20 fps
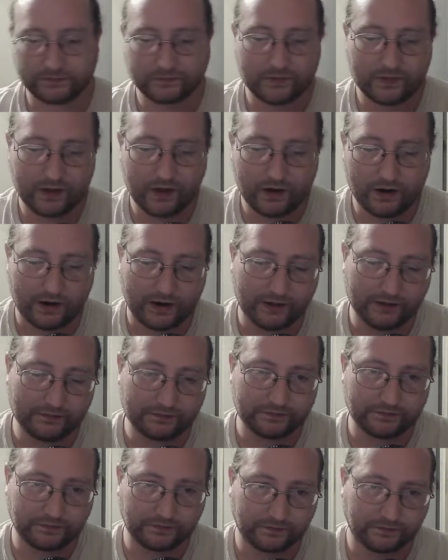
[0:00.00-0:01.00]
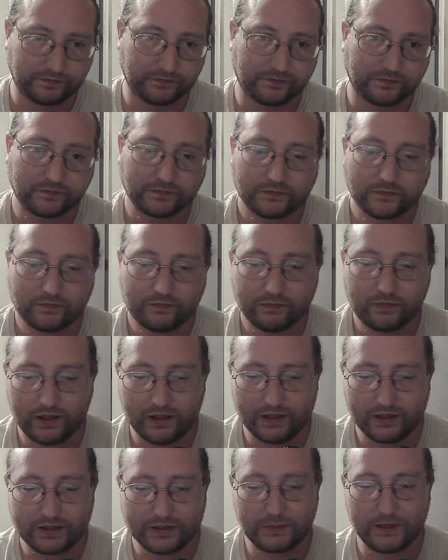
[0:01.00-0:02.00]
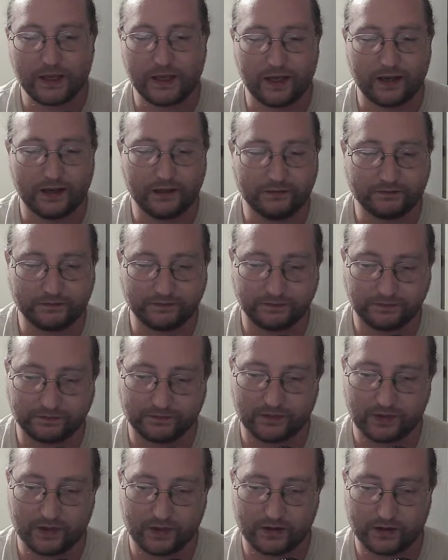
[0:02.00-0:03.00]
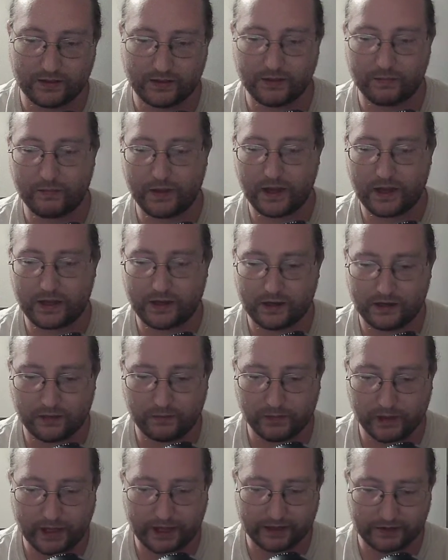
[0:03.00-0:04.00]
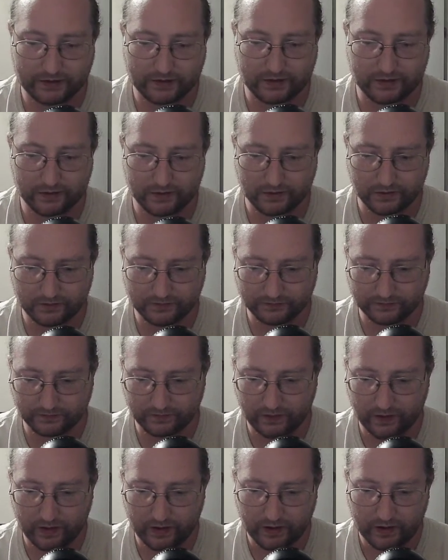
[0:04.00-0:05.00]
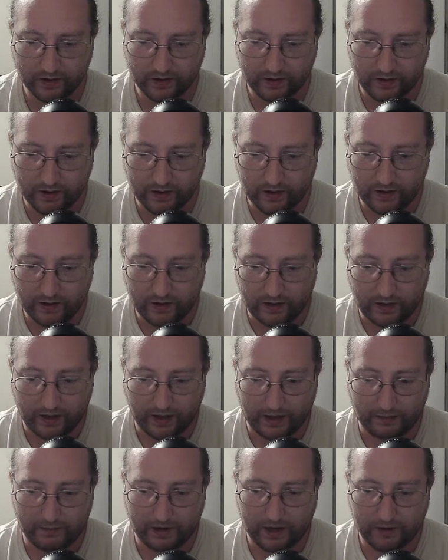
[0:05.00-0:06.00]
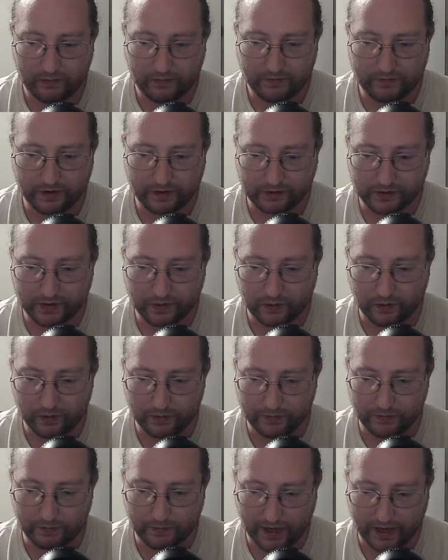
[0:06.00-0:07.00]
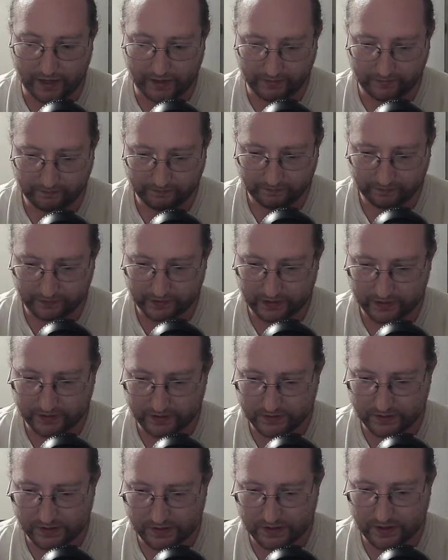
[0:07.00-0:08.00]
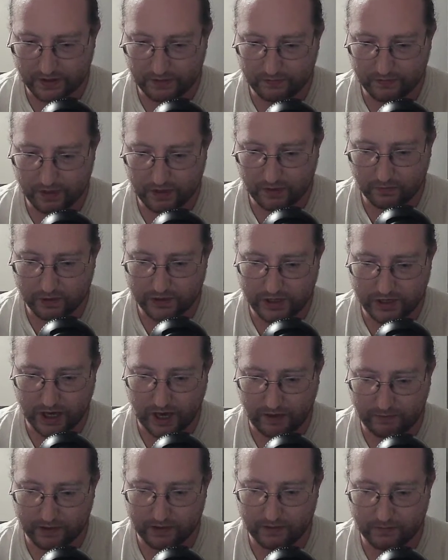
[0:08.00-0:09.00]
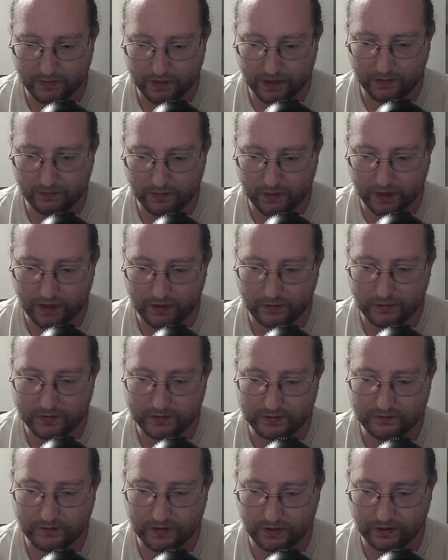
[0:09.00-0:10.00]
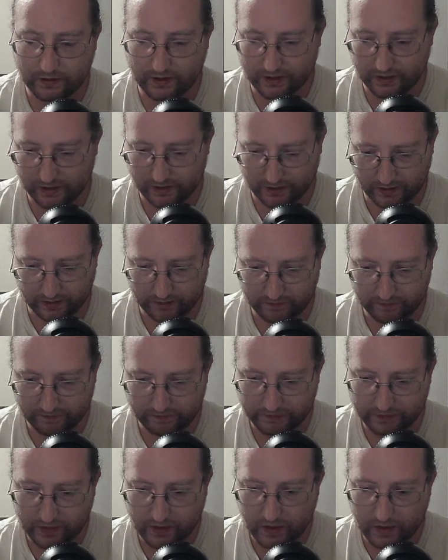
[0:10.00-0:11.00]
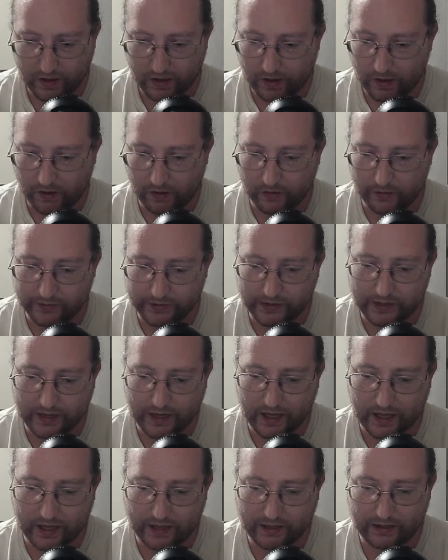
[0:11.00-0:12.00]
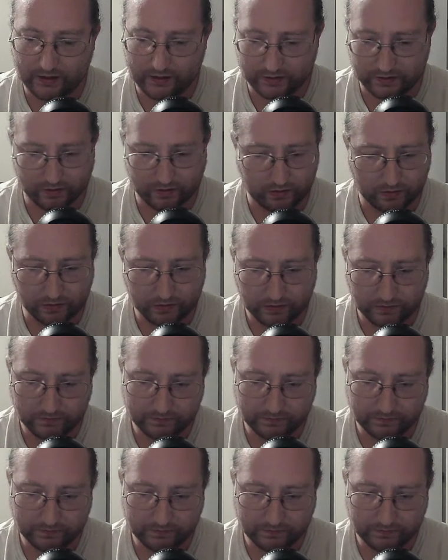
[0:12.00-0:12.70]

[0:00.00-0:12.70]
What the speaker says: All right, let's begin. The Man in the Black Suit. I am now a very old man, and this is something which happened to me when I was very young, only 9 years old.